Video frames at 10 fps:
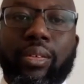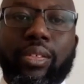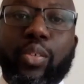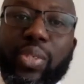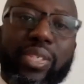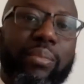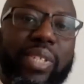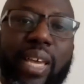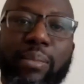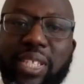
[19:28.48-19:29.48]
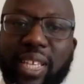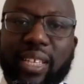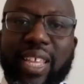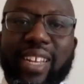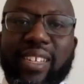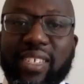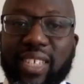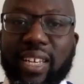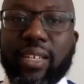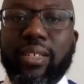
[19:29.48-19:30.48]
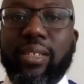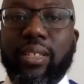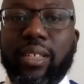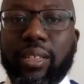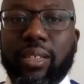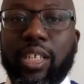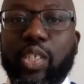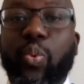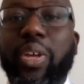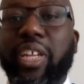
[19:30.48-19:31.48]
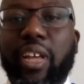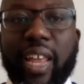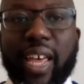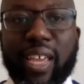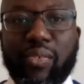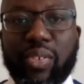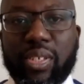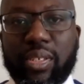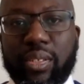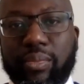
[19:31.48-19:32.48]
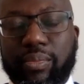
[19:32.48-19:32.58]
Do we sometimes think that sin has won in our lives?